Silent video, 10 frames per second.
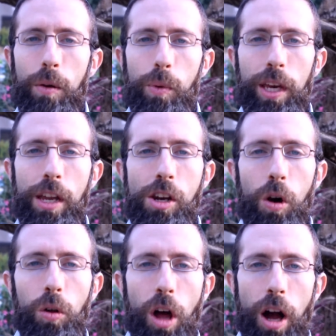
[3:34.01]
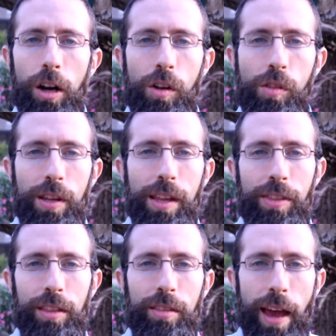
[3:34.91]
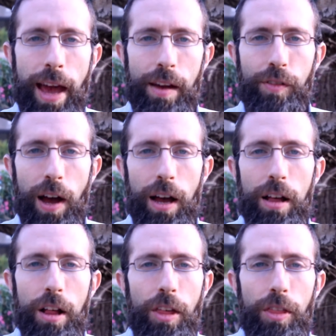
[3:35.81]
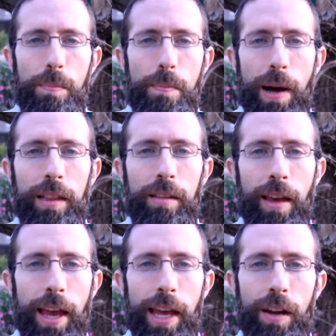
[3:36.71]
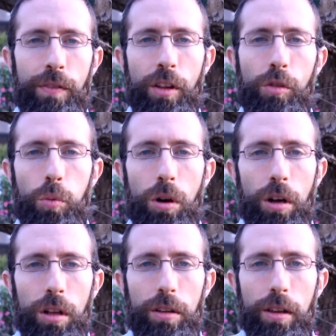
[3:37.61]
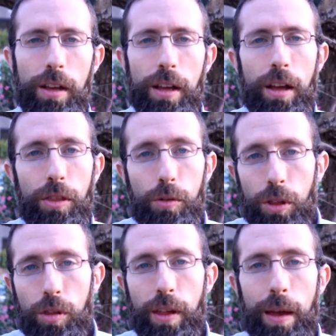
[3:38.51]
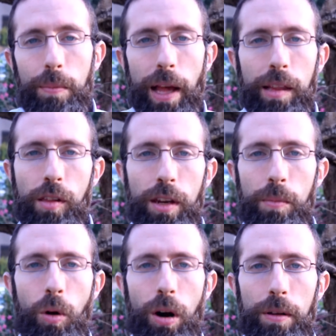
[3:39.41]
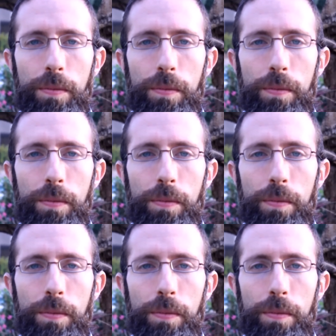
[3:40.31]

we can no longer see the teva, the mundane of this world through the same lens anymore.